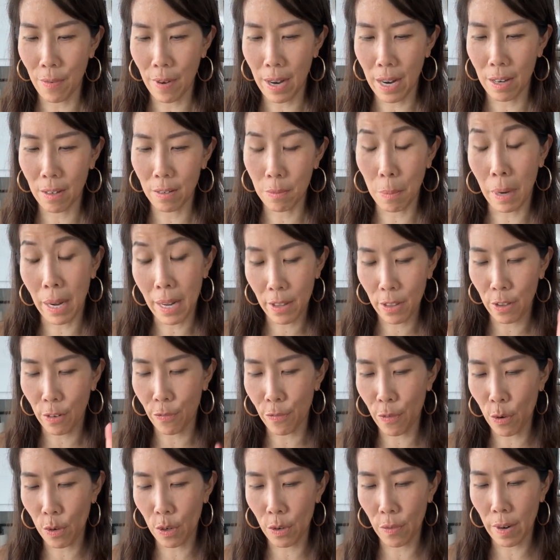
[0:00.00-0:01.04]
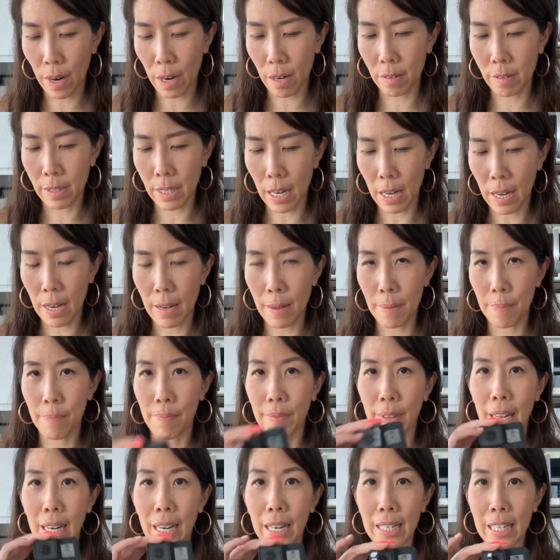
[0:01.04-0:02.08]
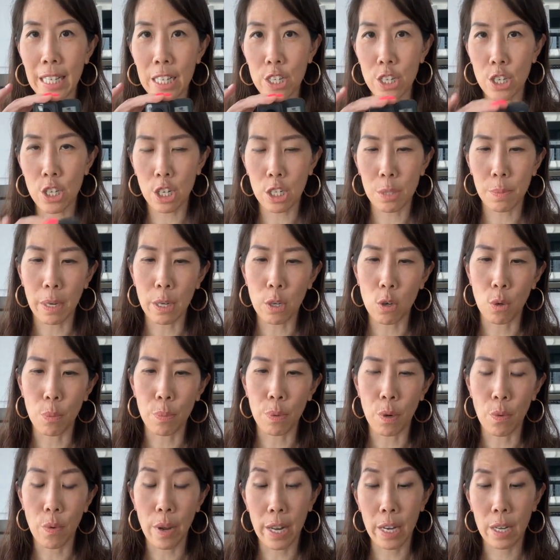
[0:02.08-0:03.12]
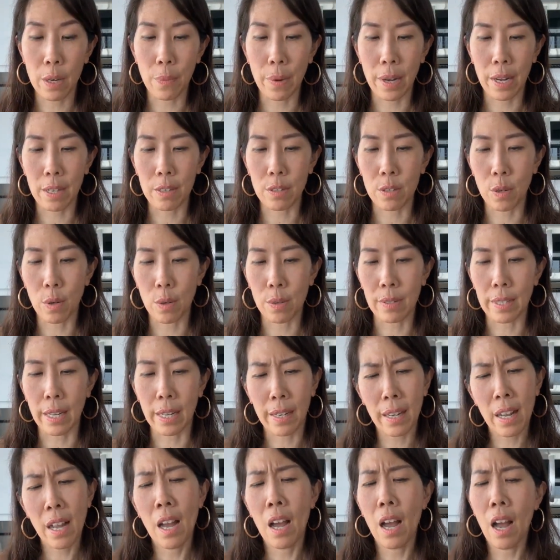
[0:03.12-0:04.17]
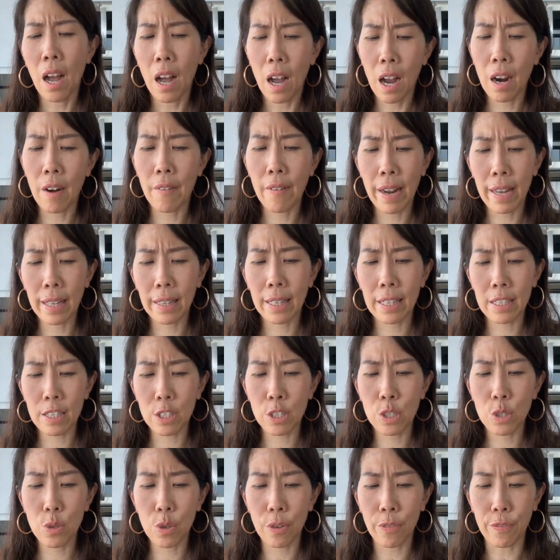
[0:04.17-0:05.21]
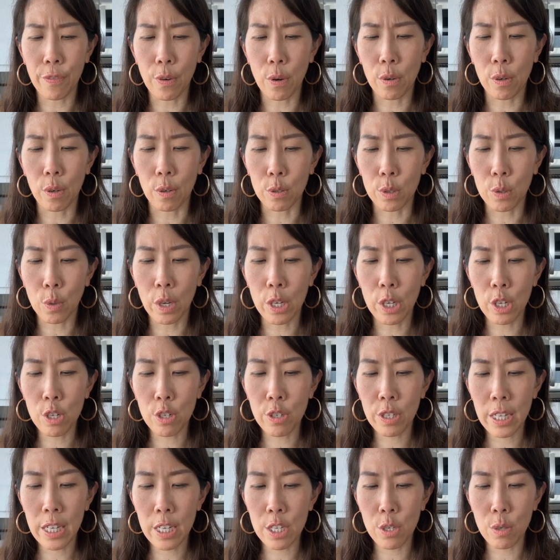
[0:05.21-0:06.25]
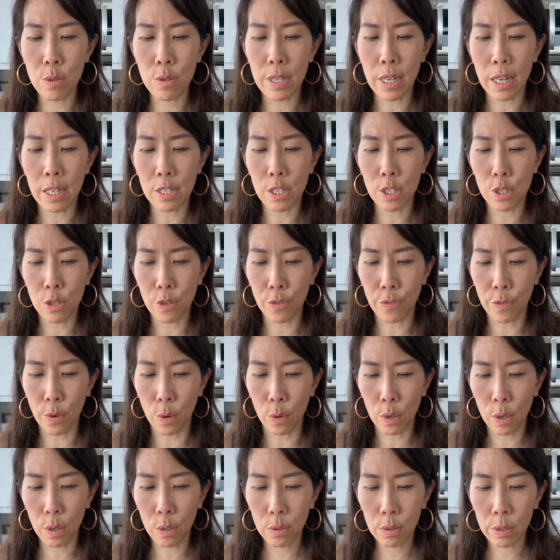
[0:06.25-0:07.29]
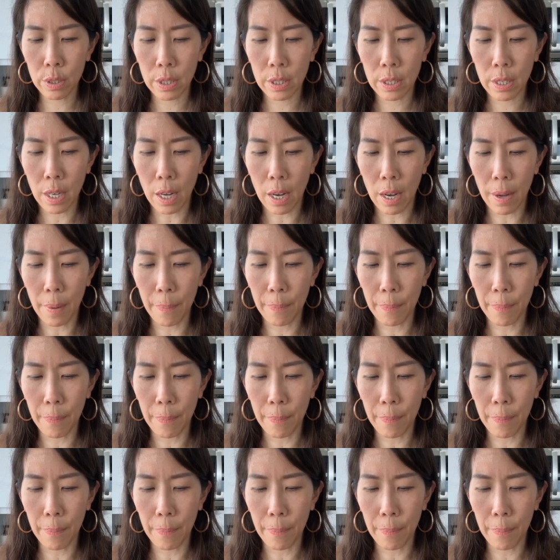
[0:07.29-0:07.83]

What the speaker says: around, my other phone around, and I need to charge my GoPro anyway. So I was like, all right, let's do a photo. So I usually do tend to do photos